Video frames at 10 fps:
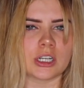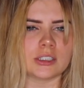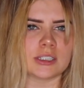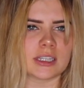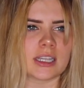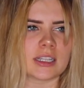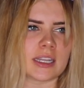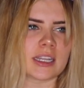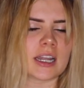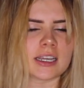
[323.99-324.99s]
and you get that
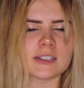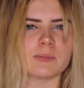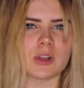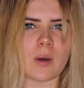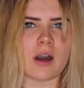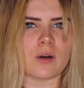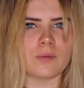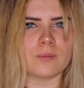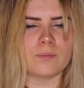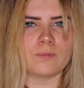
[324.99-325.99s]
like nice
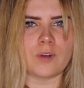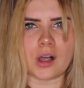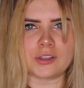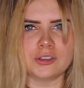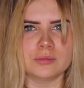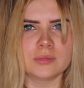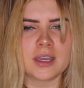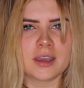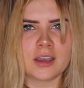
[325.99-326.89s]
blowout volume.